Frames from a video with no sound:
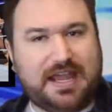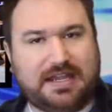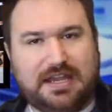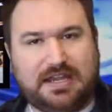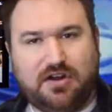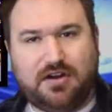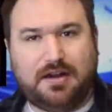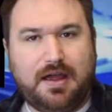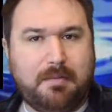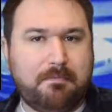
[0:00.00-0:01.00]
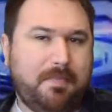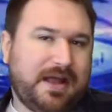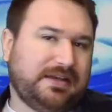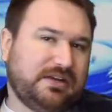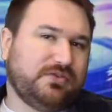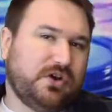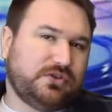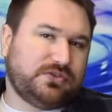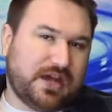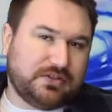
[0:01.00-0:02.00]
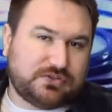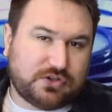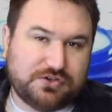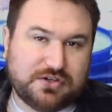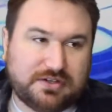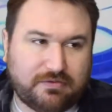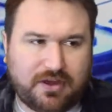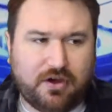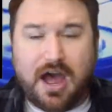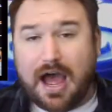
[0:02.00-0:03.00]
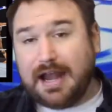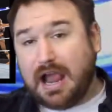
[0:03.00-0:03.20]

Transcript: taking on Mandy Rose and Sonya Deville. And